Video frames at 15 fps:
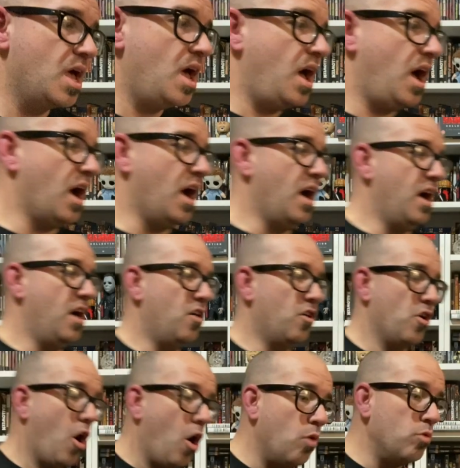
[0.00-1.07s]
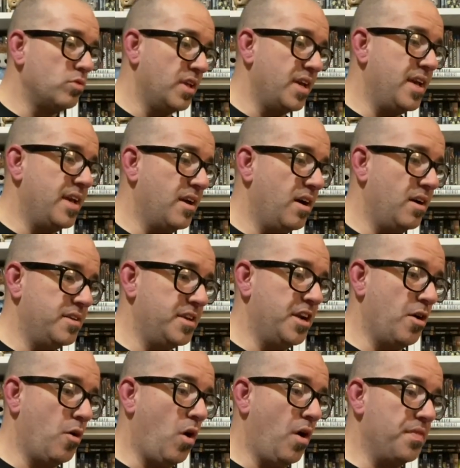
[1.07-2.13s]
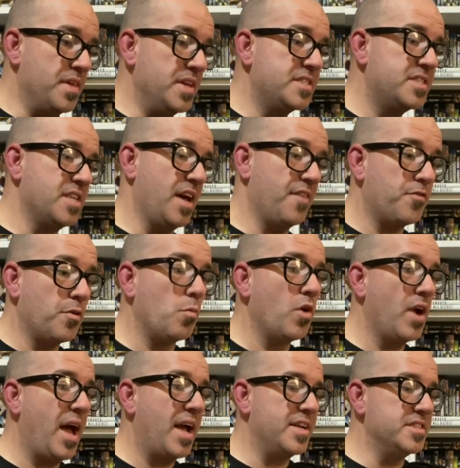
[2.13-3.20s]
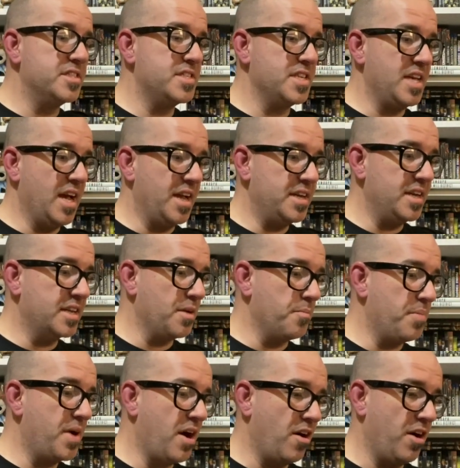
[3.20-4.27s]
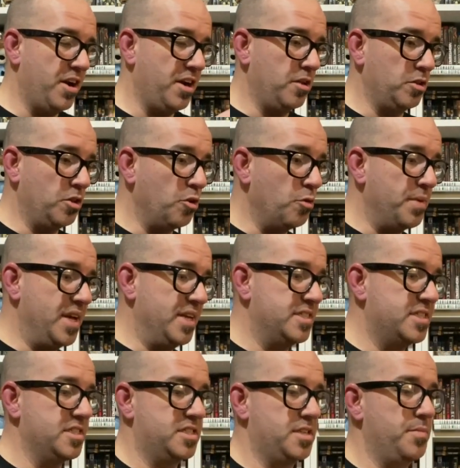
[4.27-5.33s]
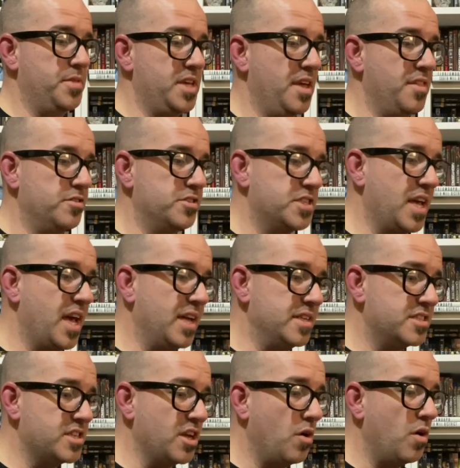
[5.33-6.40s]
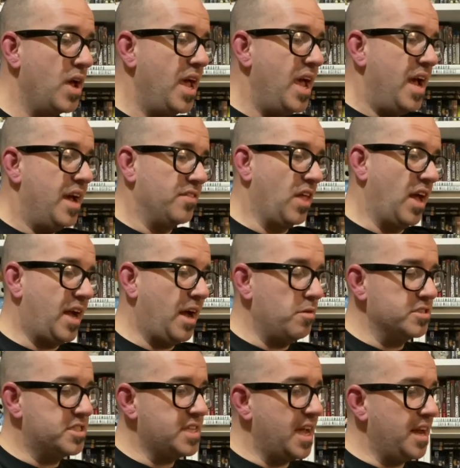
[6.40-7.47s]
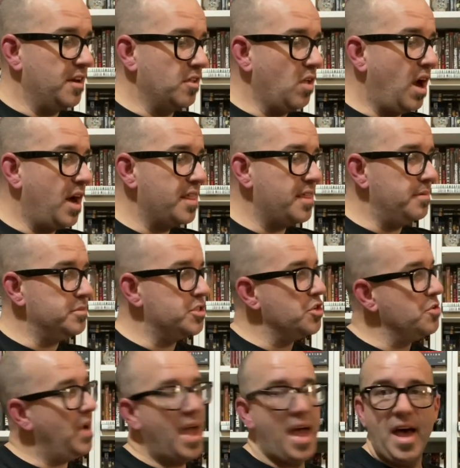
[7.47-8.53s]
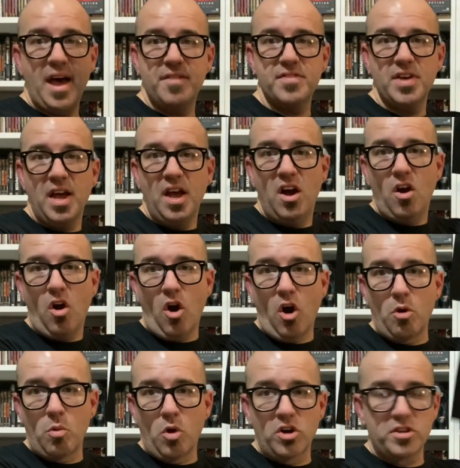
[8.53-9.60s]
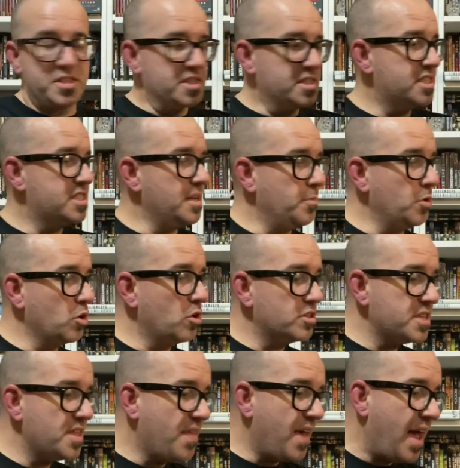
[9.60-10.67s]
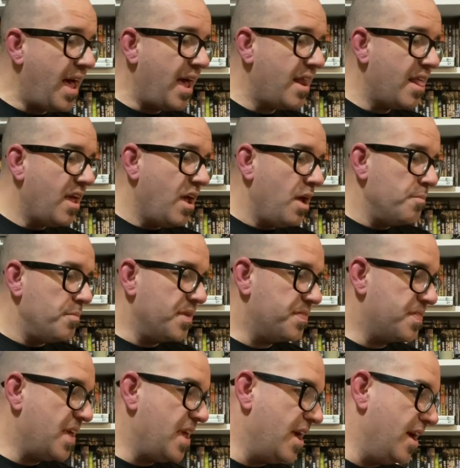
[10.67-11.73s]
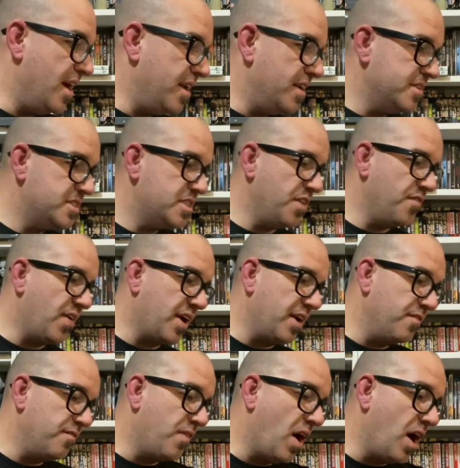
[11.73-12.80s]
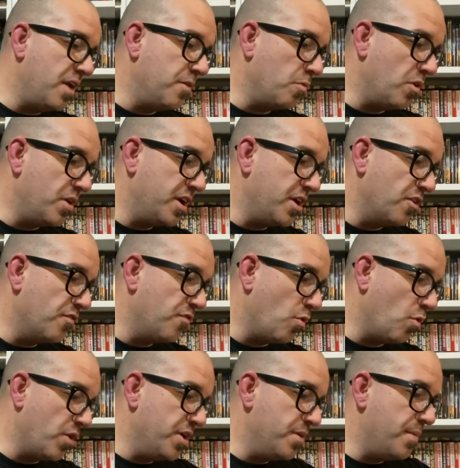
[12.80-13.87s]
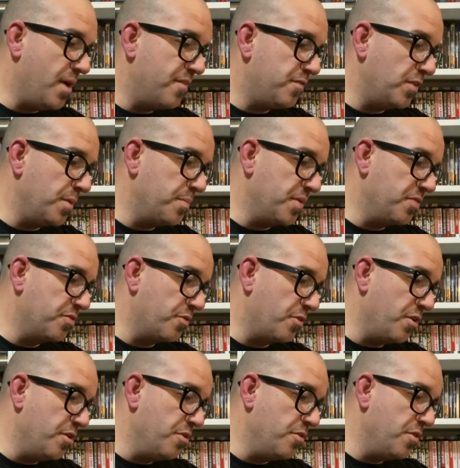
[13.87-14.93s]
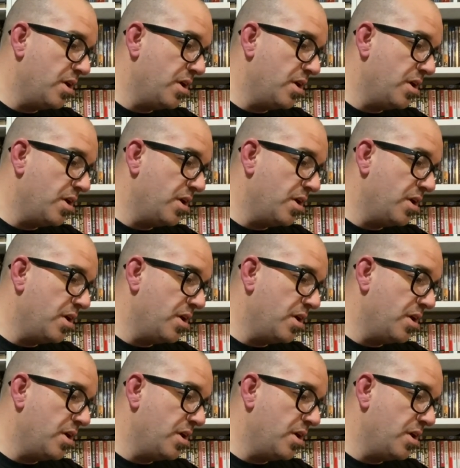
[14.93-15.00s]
are only, on this set. From what I could see, I did compare it a little bit to some of the other sets. So, and like I was saying, a lot of them do have artwork that's similar to that. But then, see if I can find one here for you by flipping through.